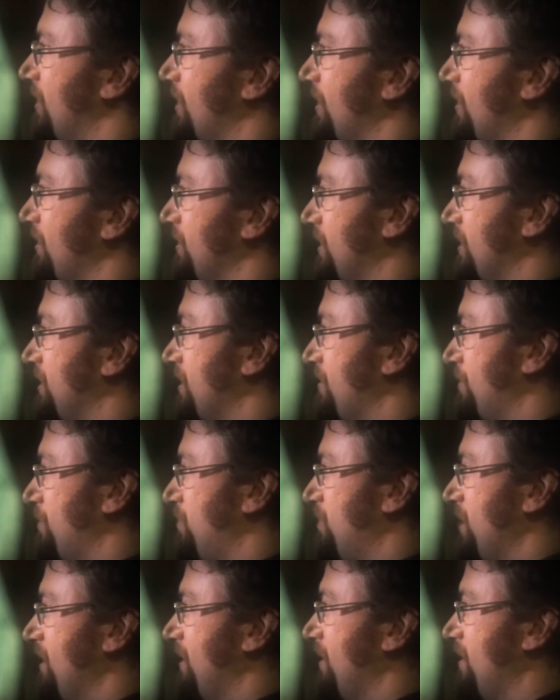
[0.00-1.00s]
shows that's ever
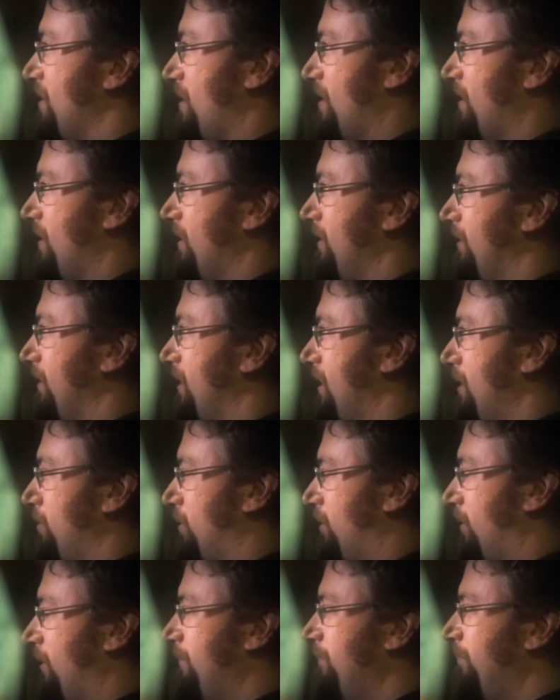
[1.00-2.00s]
been on
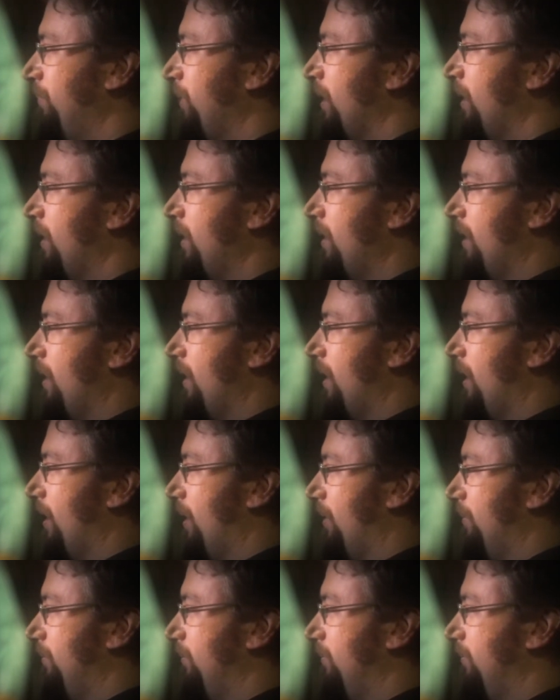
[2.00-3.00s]
cable.
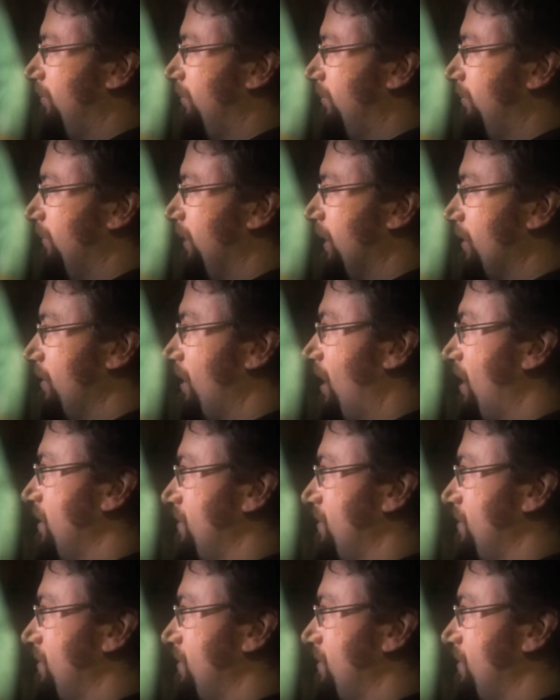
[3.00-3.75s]
You know, not